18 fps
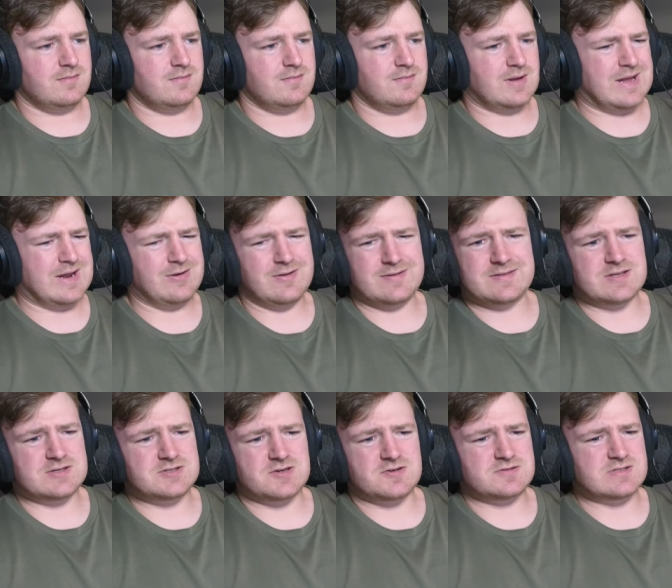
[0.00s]
I don't like the
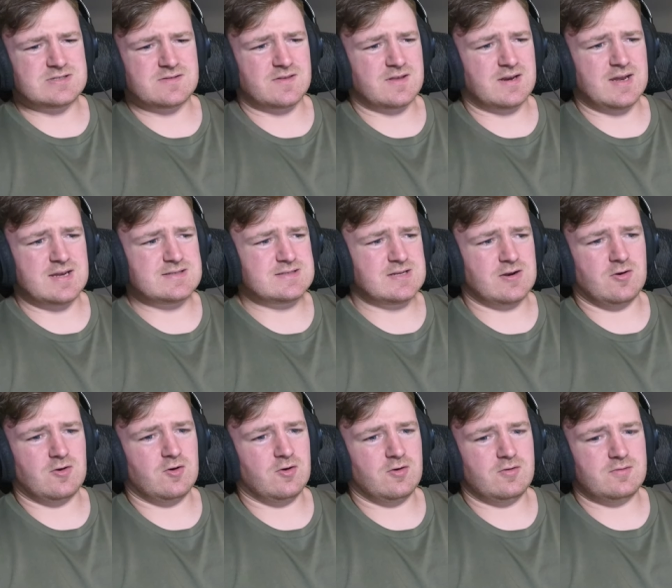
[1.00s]
jerseys for the Knights at
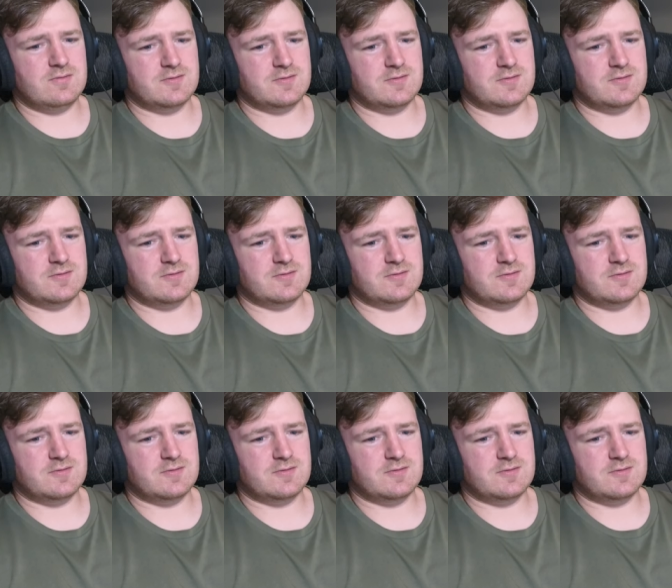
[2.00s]
all.